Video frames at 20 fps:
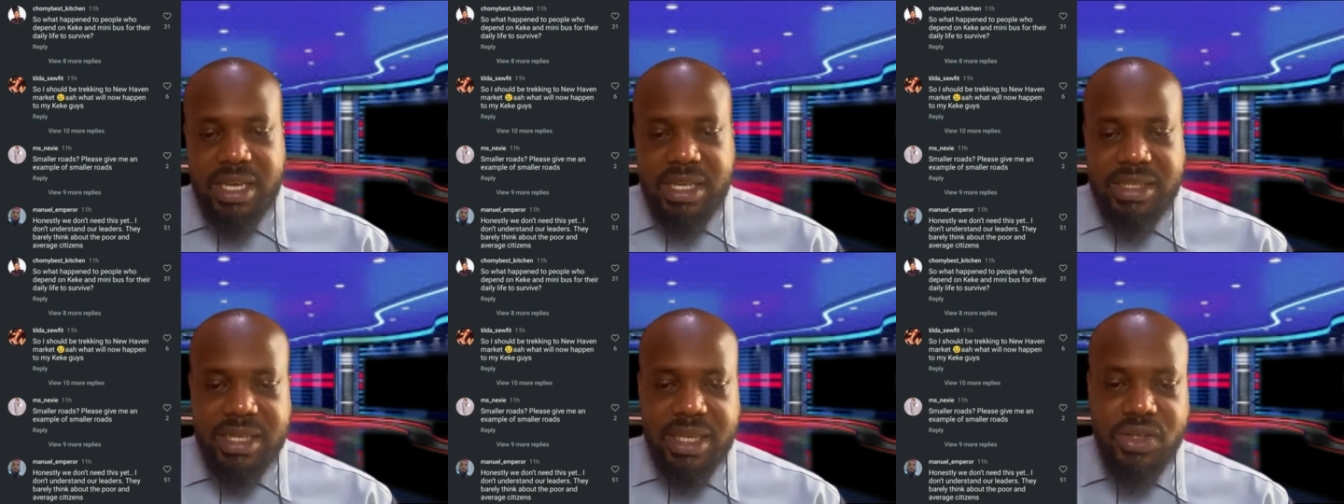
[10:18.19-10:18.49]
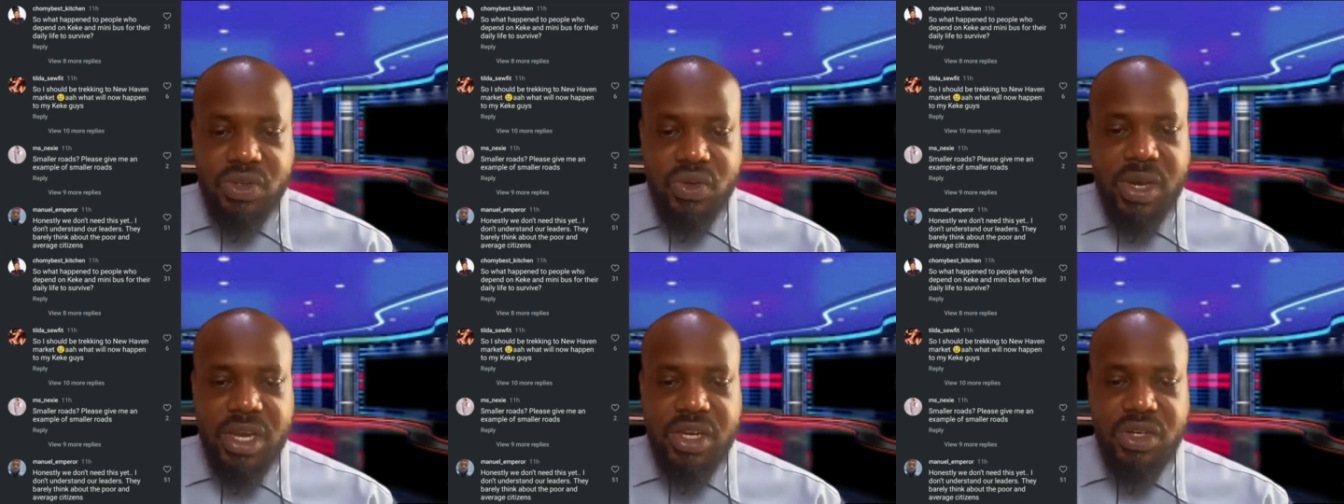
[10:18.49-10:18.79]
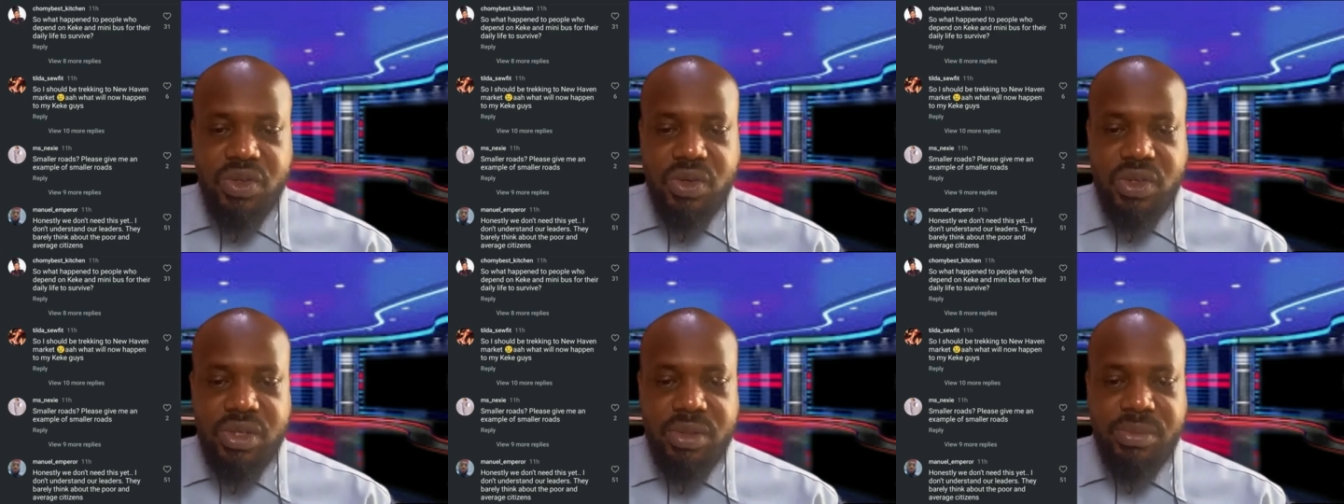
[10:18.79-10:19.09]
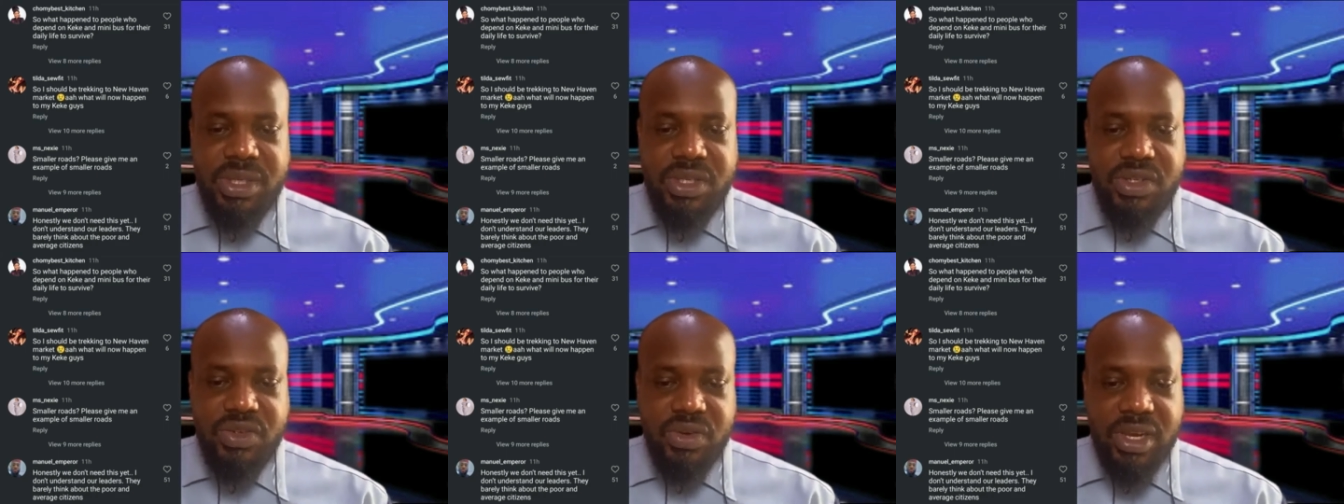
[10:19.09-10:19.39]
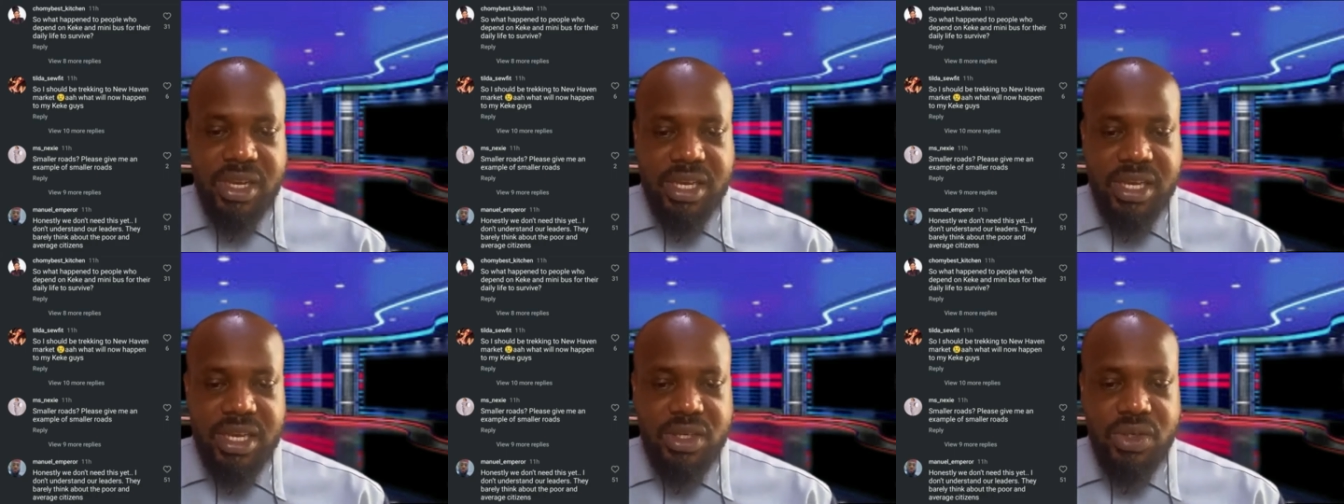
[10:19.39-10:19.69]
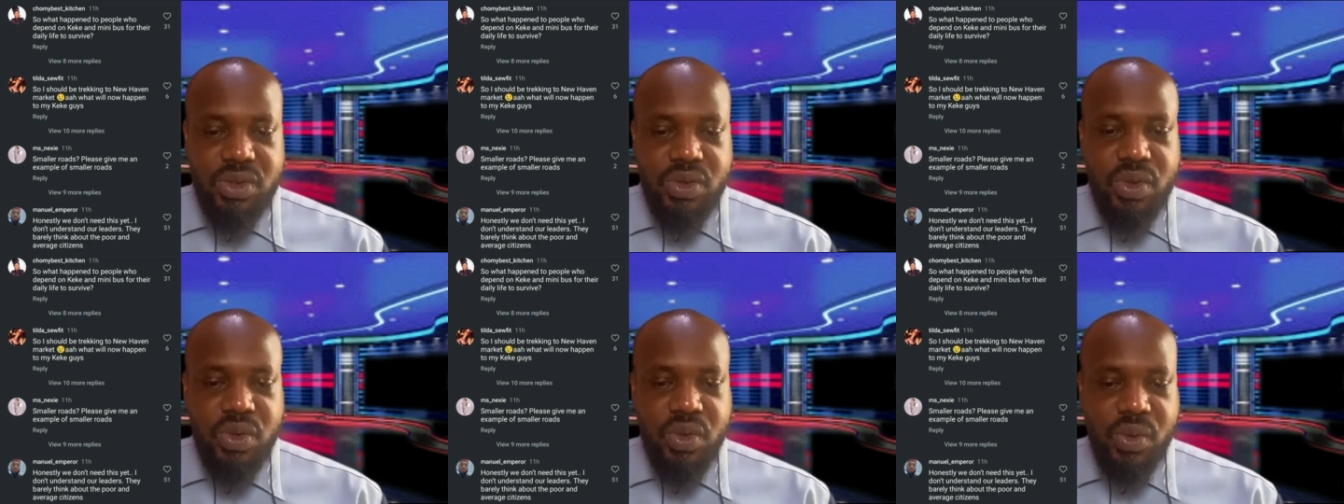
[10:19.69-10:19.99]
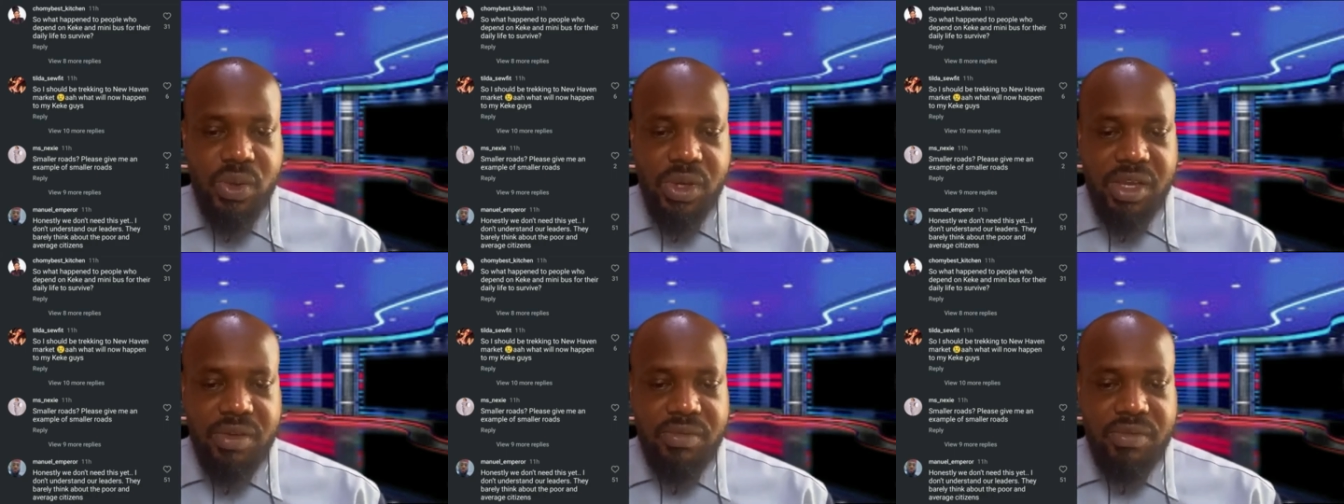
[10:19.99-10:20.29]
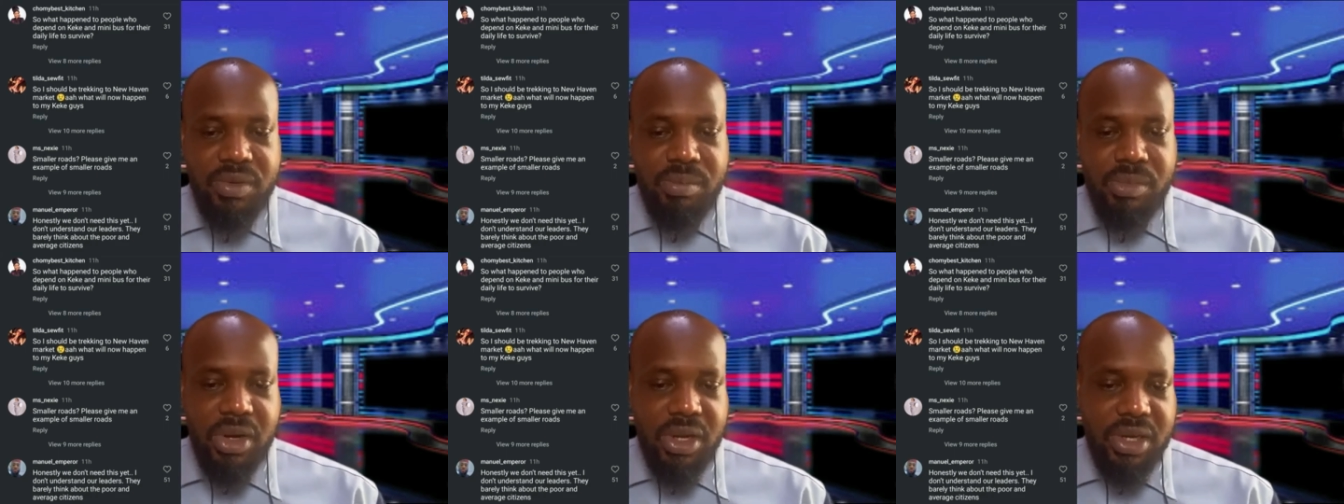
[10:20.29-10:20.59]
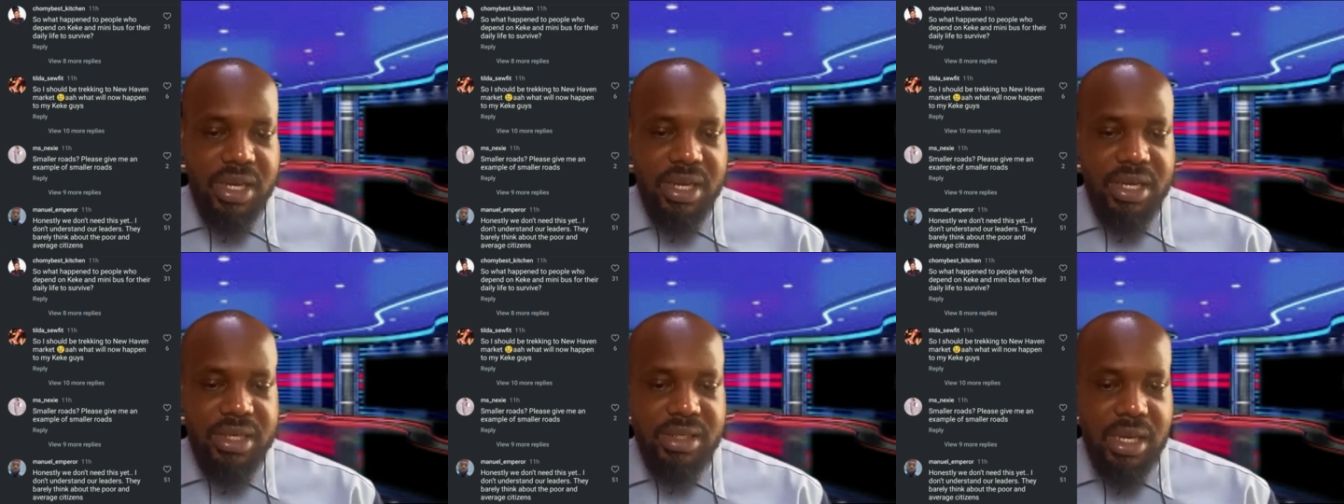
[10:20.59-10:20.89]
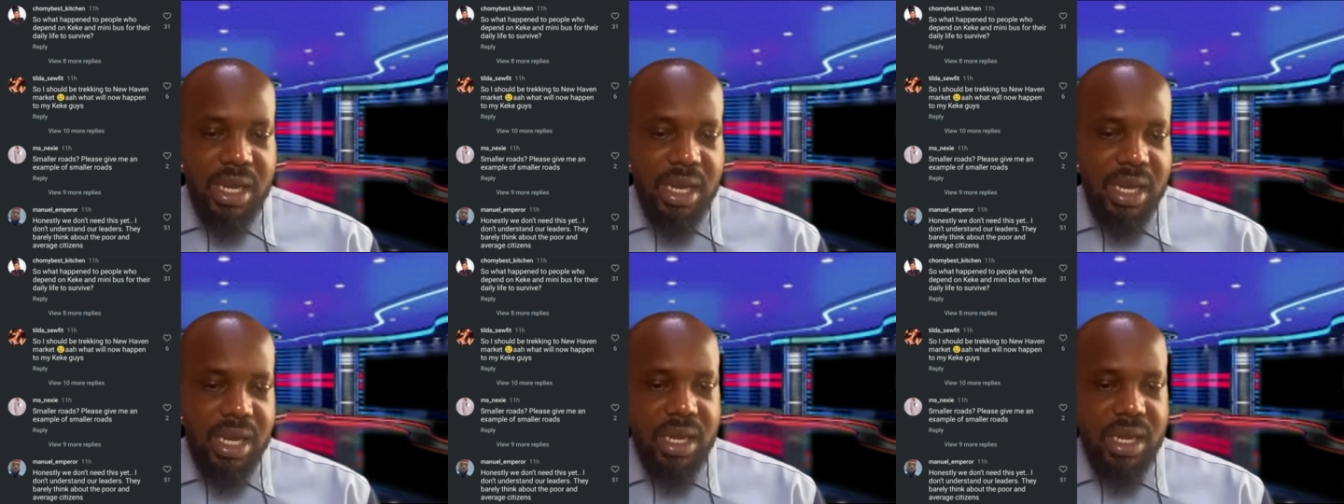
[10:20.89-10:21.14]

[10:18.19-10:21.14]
says, so I should be trekking to New Haven Market.